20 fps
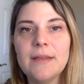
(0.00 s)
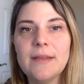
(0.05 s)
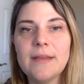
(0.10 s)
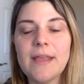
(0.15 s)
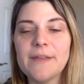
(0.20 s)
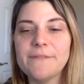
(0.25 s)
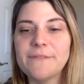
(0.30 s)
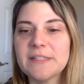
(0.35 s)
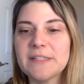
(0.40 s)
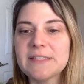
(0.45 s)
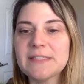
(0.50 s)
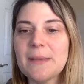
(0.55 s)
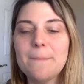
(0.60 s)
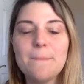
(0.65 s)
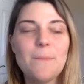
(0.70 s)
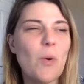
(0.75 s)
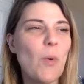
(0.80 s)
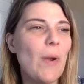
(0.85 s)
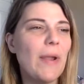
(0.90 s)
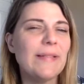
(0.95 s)
If at
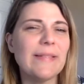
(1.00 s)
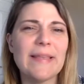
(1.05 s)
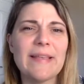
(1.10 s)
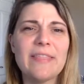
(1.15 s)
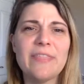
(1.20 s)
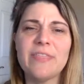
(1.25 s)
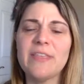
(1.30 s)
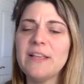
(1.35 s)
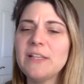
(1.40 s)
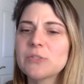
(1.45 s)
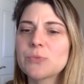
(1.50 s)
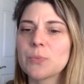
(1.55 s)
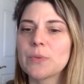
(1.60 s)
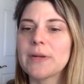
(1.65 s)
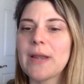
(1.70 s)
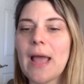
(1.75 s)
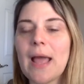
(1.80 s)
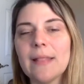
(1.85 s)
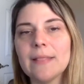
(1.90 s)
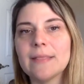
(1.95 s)
some point like things were
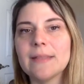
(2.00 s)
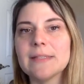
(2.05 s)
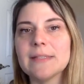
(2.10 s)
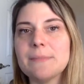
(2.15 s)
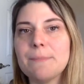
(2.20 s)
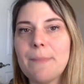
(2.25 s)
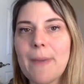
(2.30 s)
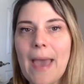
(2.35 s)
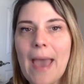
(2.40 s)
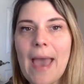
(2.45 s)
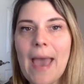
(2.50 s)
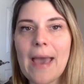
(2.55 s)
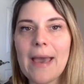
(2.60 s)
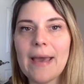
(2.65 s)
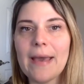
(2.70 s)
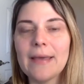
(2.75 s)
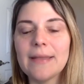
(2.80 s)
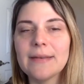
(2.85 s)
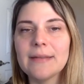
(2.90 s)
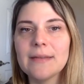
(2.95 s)
not this
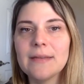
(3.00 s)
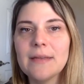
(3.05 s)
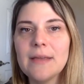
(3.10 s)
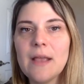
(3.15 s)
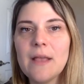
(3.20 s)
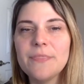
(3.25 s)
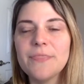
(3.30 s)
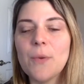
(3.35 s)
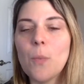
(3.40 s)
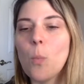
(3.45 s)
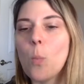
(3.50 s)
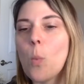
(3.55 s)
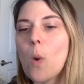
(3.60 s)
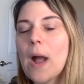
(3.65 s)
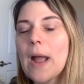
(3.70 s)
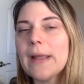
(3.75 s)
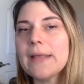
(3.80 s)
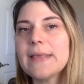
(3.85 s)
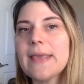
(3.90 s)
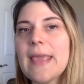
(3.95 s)
bad, then
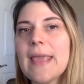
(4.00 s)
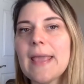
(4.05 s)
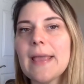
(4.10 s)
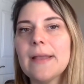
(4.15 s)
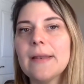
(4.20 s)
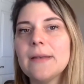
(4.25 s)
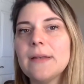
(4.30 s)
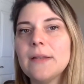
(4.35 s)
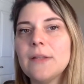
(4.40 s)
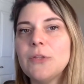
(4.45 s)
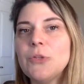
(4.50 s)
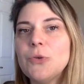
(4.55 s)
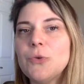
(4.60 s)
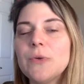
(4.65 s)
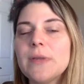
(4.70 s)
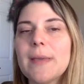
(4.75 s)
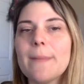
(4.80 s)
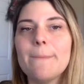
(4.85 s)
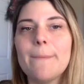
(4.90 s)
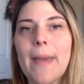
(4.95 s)
why can't you
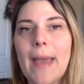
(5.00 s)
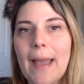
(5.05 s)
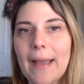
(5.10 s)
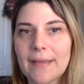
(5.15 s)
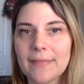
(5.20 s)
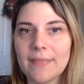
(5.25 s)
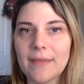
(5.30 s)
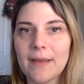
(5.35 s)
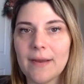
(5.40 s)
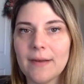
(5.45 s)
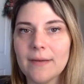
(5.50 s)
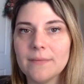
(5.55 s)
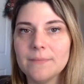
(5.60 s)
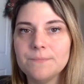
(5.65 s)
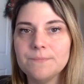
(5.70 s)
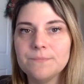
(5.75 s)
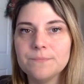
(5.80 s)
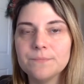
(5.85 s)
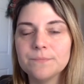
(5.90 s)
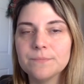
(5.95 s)
get back there?
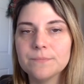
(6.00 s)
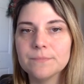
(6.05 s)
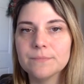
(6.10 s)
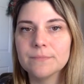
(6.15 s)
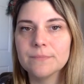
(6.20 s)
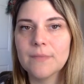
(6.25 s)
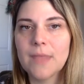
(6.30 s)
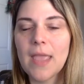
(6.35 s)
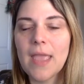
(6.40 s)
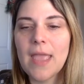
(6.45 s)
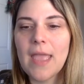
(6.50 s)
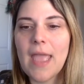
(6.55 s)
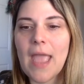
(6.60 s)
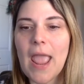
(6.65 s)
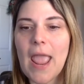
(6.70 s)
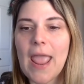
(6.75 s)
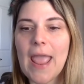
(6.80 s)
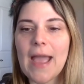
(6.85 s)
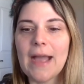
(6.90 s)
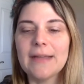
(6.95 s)

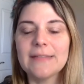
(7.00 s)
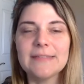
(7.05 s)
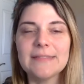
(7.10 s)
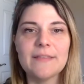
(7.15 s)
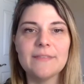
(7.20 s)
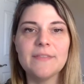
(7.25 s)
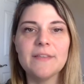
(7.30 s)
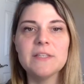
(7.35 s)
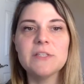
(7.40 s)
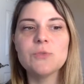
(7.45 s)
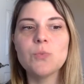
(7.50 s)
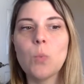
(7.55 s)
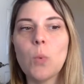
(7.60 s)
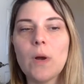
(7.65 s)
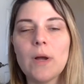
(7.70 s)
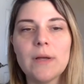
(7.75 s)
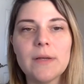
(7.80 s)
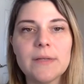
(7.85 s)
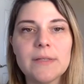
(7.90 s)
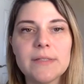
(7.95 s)
And this
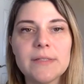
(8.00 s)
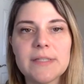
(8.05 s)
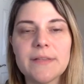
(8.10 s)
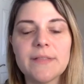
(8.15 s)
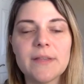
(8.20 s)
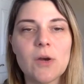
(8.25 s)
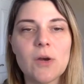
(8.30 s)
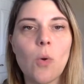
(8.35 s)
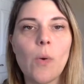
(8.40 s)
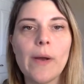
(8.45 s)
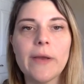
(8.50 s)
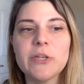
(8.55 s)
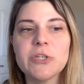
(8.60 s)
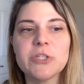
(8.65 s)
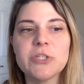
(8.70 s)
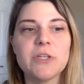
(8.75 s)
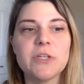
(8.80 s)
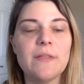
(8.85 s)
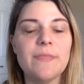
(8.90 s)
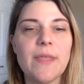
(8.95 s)
was the
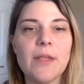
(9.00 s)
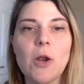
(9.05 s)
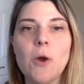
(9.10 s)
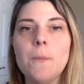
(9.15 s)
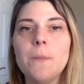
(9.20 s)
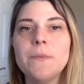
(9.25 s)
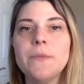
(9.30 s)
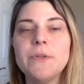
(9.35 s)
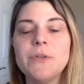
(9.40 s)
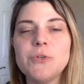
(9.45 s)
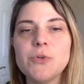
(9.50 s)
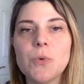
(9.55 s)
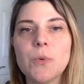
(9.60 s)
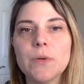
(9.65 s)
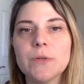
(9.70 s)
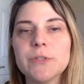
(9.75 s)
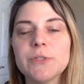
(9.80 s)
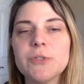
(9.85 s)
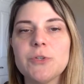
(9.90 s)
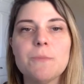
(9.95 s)
question that opened the
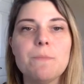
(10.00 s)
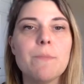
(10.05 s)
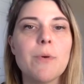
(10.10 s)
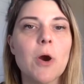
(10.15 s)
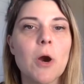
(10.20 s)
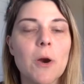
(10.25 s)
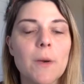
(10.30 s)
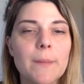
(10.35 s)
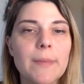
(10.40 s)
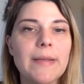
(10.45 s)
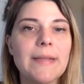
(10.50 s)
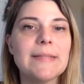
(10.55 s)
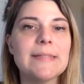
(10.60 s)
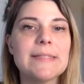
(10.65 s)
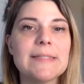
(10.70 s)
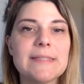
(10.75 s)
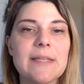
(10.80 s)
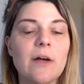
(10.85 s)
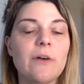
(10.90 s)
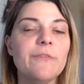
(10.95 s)
doors to permanent
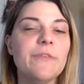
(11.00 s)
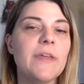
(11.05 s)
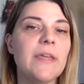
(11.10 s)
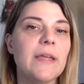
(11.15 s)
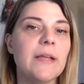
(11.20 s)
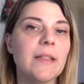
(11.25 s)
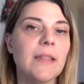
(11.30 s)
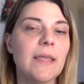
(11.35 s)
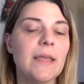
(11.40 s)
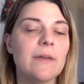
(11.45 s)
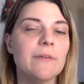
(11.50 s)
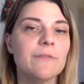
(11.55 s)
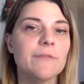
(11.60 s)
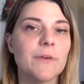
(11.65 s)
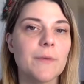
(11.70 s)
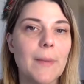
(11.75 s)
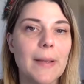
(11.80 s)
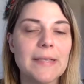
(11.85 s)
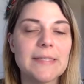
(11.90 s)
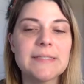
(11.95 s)
self-healing
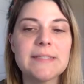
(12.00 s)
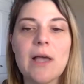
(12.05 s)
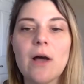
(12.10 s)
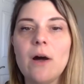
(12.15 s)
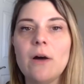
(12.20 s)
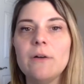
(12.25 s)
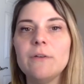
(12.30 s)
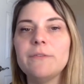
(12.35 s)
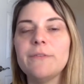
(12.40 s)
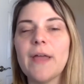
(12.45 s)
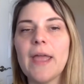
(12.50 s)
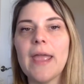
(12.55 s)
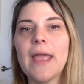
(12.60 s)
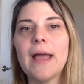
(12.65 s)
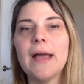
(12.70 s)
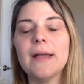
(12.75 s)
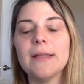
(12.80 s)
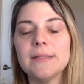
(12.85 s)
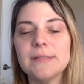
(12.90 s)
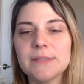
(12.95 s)
for myself
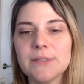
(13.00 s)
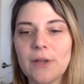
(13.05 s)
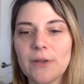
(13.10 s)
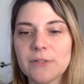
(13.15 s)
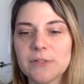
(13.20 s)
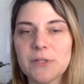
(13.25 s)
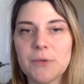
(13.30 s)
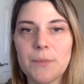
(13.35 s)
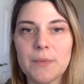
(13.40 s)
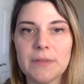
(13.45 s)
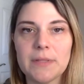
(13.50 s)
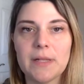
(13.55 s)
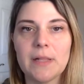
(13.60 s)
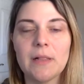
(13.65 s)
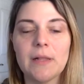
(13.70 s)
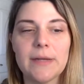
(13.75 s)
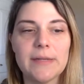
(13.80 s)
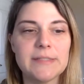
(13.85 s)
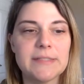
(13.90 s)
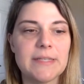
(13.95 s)
and also with the
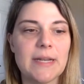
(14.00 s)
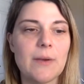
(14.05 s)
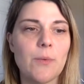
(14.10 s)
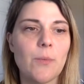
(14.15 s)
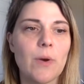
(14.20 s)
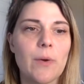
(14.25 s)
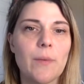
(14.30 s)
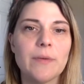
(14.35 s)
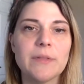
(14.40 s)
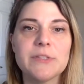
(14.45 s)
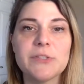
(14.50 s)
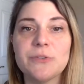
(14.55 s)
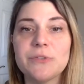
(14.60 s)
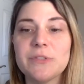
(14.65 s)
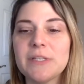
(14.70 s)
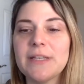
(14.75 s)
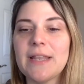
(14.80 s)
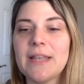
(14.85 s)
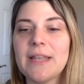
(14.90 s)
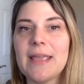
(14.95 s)
clients that I work with. So
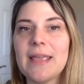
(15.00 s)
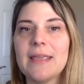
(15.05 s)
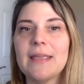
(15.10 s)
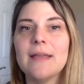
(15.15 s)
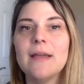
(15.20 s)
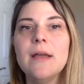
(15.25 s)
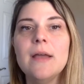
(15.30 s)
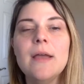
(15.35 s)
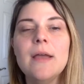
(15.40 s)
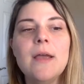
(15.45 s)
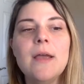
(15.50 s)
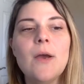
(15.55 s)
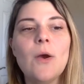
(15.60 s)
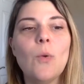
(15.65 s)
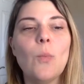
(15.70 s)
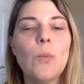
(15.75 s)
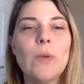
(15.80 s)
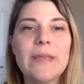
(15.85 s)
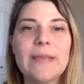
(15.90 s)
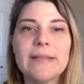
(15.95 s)
today
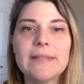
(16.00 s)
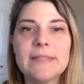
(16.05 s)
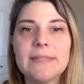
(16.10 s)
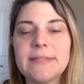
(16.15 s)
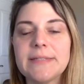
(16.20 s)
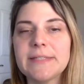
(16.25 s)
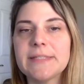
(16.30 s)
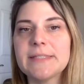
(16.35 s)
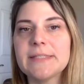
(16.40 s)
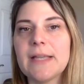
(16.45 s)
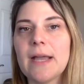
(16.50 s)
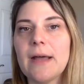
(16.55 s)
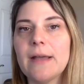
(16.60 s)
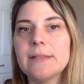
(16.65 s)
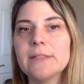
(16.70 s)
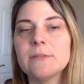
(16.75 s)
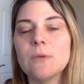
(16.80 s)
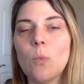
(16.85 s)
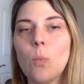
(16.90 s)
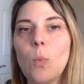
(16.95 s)
we get to
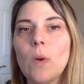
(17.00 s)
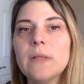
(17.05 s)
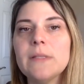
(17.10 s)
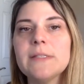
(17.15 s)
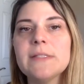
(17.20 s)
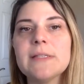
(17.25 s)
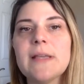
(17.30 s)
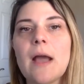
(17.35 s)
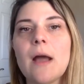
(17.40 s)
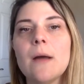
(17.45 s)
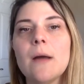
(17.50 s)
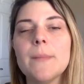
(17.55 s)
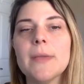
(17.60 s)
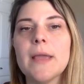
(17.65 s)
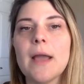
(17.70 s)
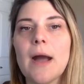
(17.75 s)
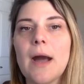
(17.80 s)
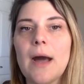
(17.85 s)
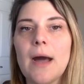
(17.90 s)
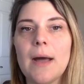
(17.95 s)
discuss what's
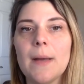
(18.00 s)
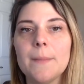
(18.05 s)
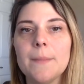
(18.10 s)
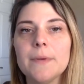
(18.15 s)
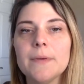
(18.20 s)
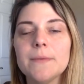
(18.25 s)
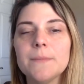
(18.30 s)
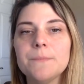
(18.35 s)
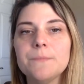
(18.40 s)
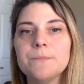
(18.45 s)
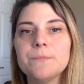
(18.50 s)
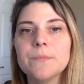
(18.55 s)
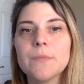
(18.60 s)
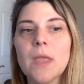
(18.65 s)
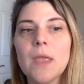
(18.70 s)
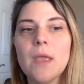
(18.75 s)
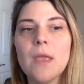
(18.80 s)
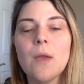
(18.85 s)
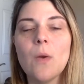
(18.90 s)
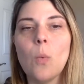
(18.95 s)
coming up
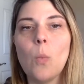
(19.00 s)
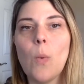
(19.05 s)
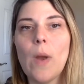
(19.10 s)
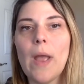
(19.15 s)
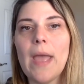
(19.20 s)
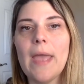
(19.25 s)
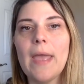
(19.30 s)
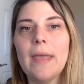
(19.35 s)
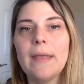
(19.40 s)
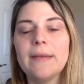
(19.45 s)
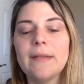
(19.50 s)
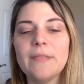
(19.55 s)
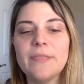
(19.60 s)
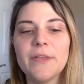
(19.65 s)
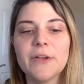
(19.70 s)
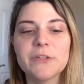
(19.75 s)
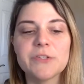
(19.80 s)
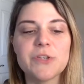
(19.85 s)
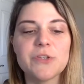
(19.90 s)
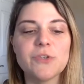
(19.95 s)
when
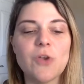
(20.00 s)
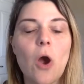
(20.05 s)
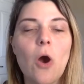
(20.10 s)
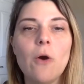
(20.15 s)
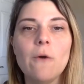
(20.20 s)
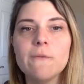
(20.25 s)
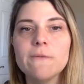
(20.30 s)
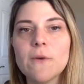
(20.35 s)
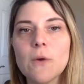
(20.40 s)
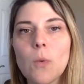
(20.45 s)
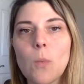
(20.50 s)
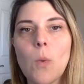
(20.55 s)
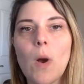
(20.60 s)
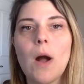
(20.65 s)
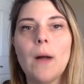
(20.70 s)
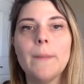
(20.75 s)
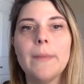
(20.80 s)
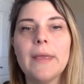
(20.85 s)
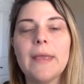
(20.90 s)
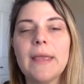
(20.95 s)
there's this
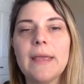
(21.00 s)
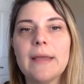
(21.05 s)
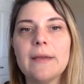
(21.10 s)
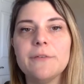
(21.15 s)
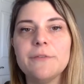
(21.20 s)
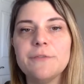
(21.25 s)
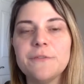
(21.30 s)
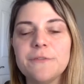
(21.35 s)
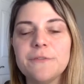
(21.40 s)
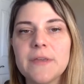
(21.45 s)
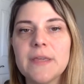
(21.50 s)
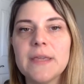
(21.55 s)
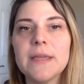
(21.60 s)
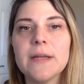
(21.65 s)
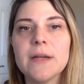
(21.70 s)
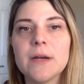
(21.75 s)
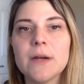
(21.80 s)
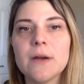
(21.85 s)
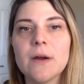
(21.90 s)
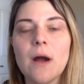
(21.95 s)
overwhelming
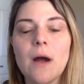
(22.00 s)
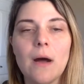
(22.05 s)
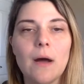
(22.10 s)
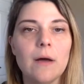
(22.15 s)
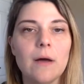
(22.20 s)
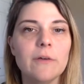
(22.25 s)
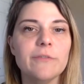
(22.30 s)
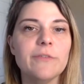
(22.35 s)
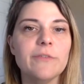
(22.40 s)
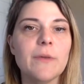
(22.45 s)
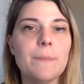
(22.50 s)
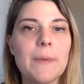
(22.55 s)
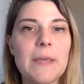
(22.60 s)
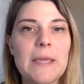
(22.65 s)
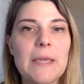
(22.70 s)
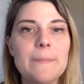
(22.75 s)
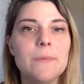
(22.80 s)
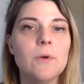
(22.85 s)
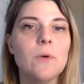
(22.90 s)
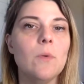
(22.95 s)
fear of
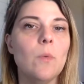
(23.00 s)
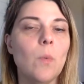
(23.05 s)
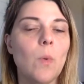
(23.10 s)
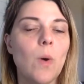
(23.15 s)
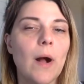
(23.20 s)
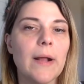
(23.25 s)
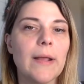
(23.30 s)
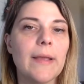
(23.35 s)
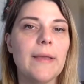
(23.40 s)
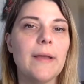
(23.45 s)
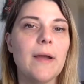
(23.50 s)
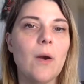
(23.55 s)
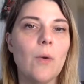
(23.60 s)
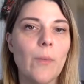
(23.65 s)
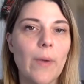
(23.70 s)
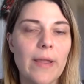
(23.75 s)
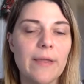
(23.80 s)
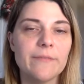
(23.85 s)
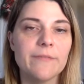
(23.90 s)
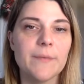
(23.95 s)
people walking
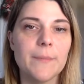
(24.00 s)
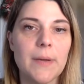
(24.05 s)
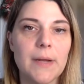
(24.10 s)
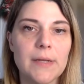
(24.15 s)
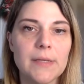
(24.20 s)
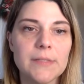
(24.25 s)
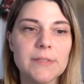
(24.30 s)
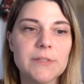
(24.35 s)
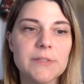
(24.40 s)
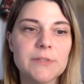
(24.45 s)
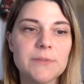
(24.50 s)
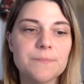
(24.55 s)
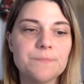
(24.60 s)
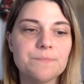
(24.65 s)
away from us.